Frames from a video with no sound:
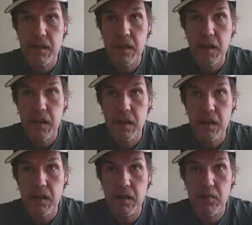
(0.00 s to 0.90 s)

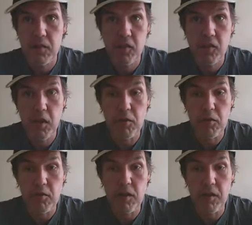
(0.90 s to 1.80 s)
then your soul
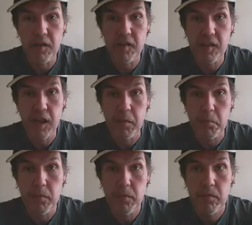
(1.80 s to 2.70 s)
could not
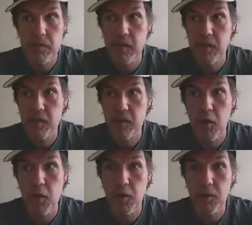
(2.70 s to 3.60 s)
escape this
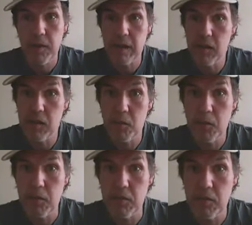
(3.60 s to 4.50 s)
earth in this
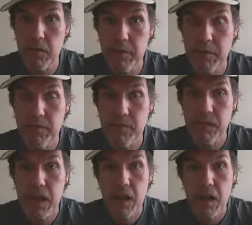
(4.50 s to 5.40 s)
world.
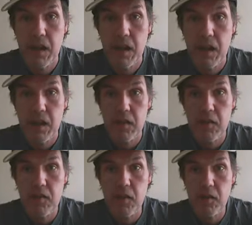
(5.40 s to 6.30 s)

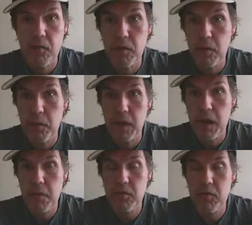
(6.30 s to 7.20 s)
You just wouldn't
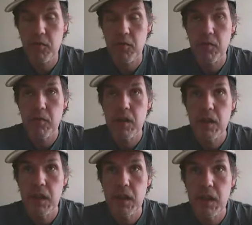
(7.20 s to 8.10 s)
be able to.
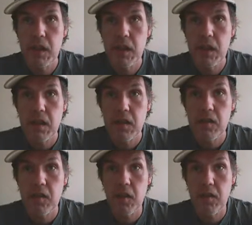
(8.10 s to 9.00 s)

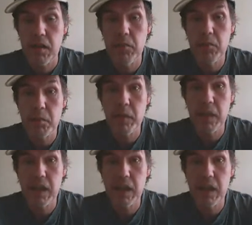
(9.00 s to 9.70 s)
So it would